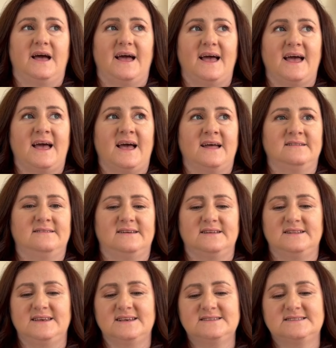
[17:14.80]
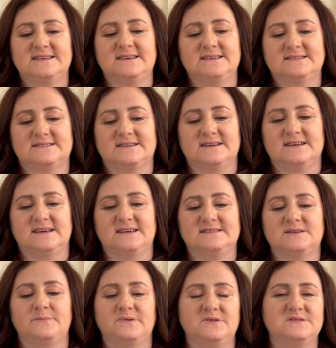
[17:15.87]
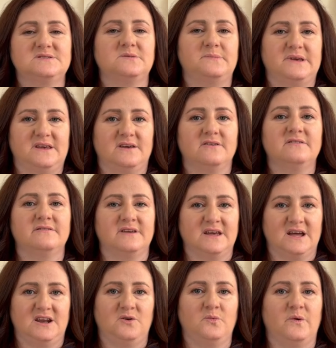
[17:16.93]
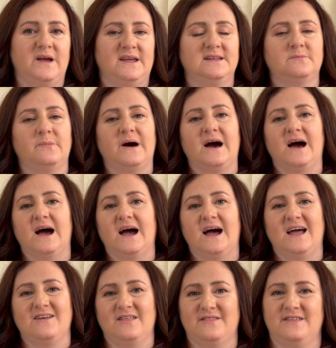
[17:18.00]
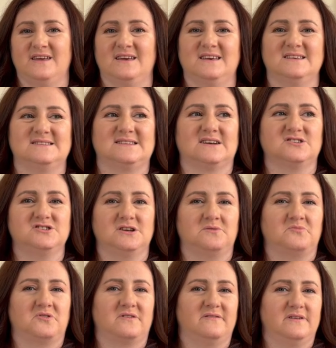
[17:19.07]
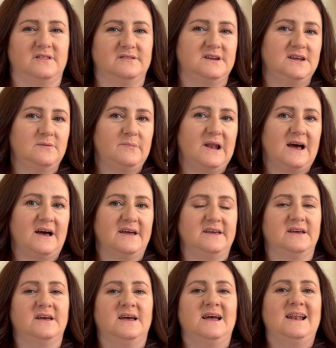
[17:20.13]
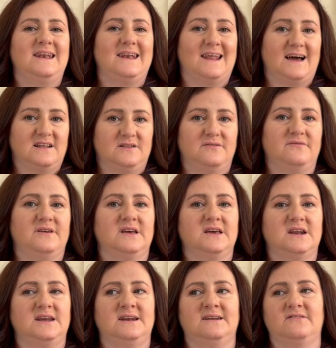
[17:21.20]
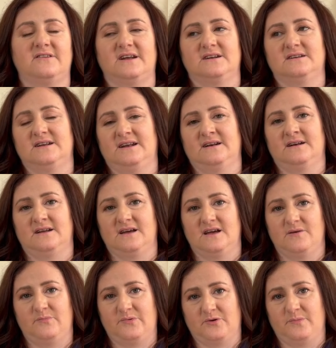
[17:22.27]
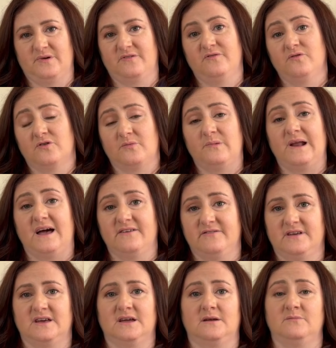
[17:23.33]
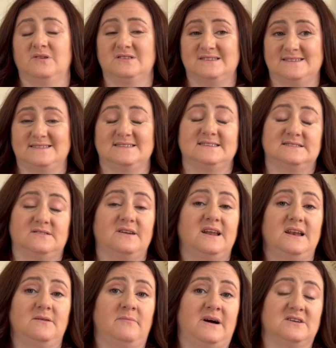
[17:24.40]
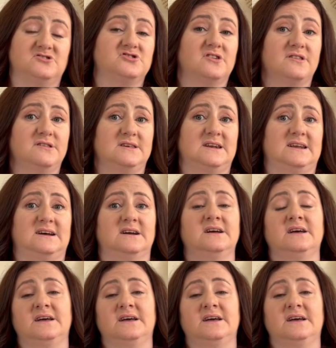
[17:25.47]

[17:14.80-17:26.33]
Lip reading: And this is supposed to be fingering weight, but I think it's actually more of a 3-ply light fingering rather than a proper 4-ply fingering, because it's really much thinner